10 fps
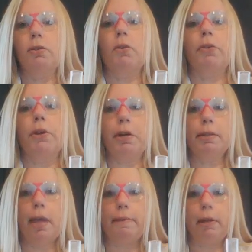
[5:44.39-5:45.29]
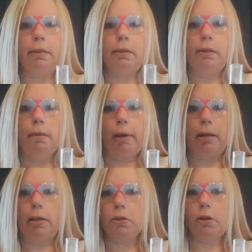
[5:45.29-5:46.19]
So 37
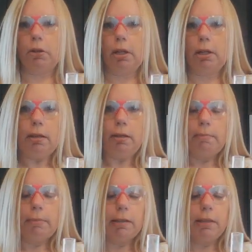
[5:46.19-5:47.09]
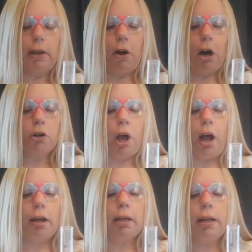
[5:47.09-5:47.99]
minus 30 means that our
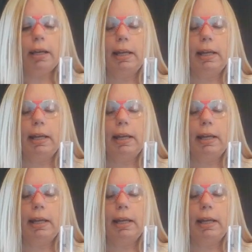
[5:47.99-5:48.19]
chalk